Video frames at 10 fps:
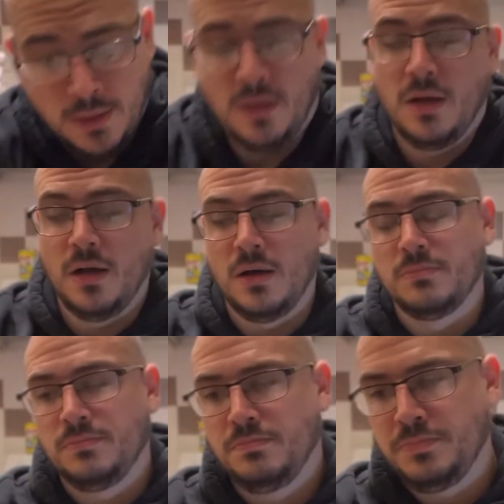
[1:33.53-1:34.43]
um,
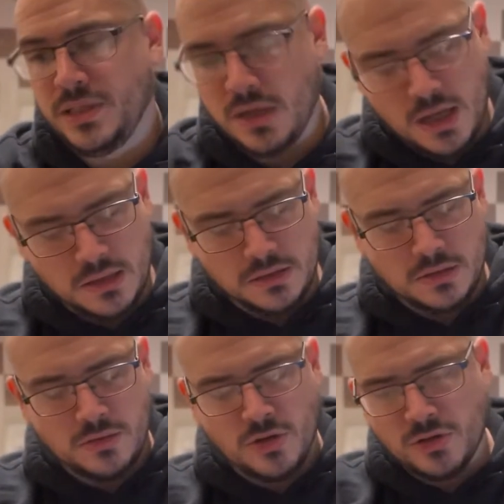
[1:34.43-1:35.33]

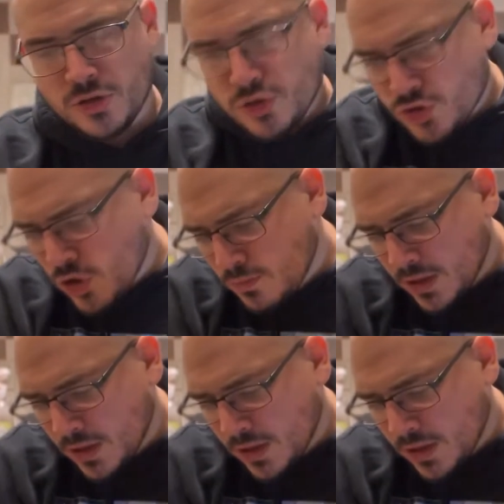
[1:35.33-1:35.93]
because there's so